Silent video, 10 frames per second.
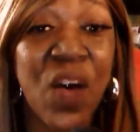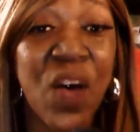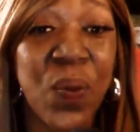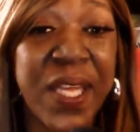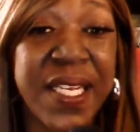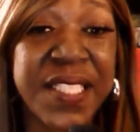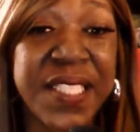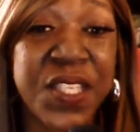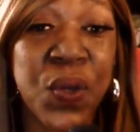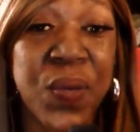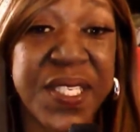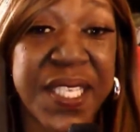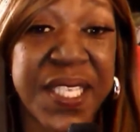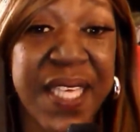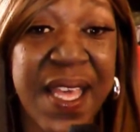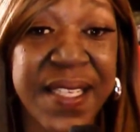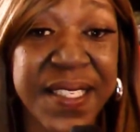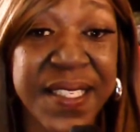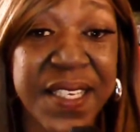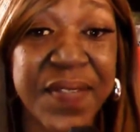A witness who is a
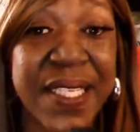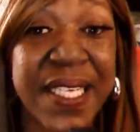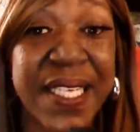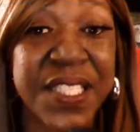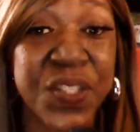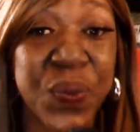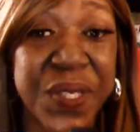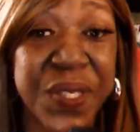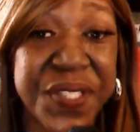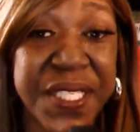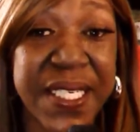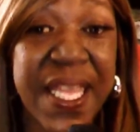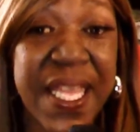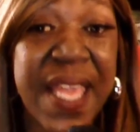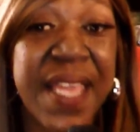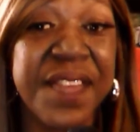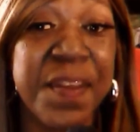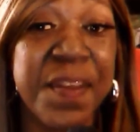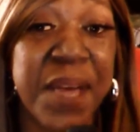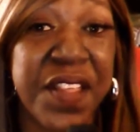cousin related to Wilson
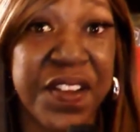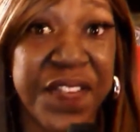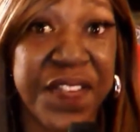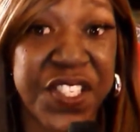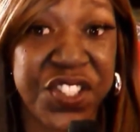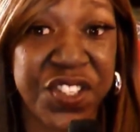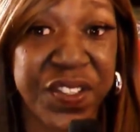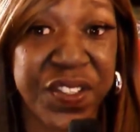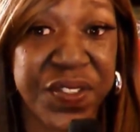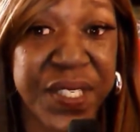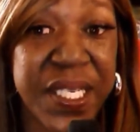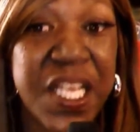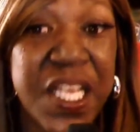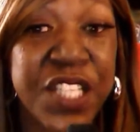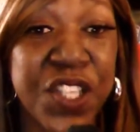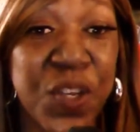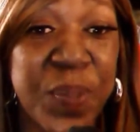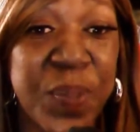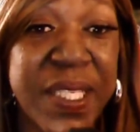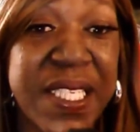and the mother of his children told
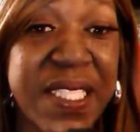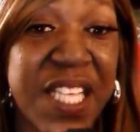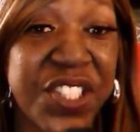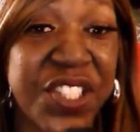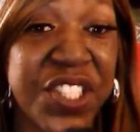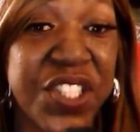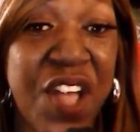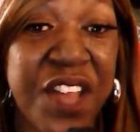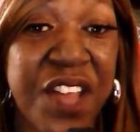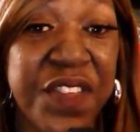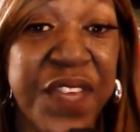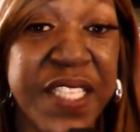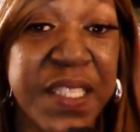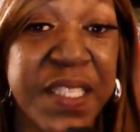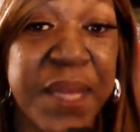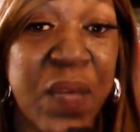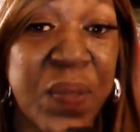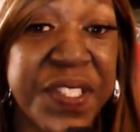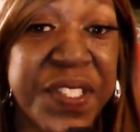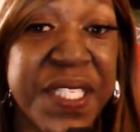police that she saw the victim
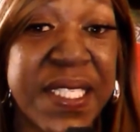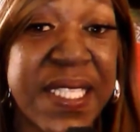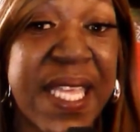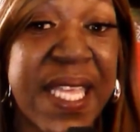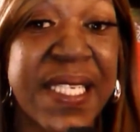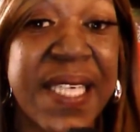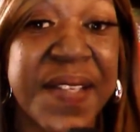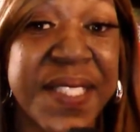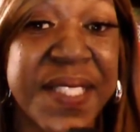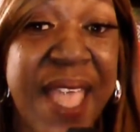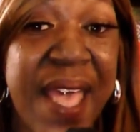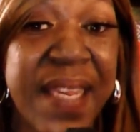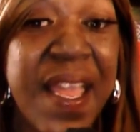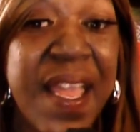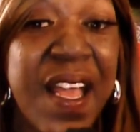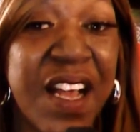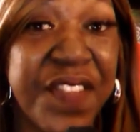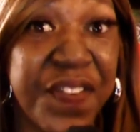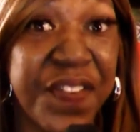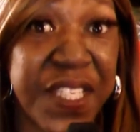and Wilson standing outside
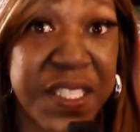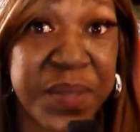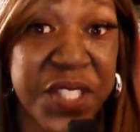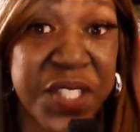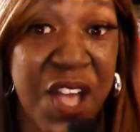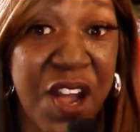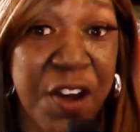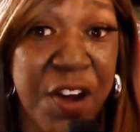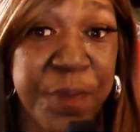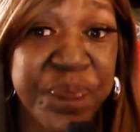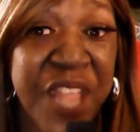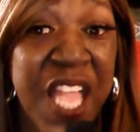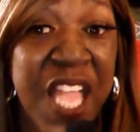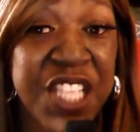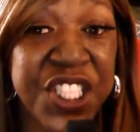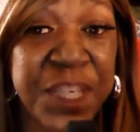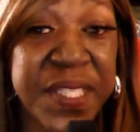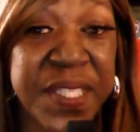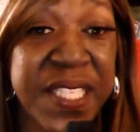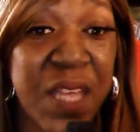of the victim's car. She
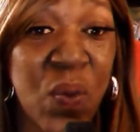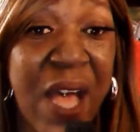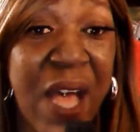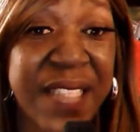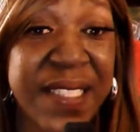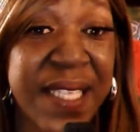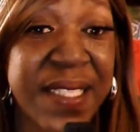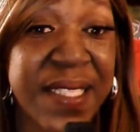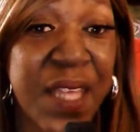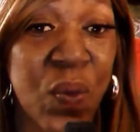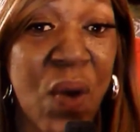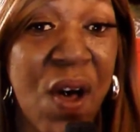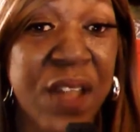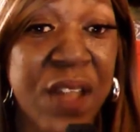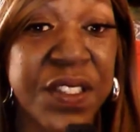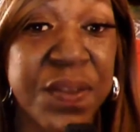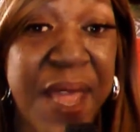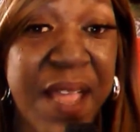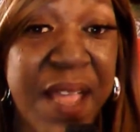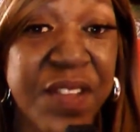was then watched as they walked
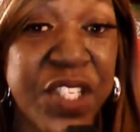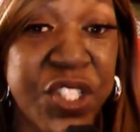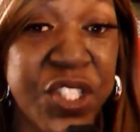around the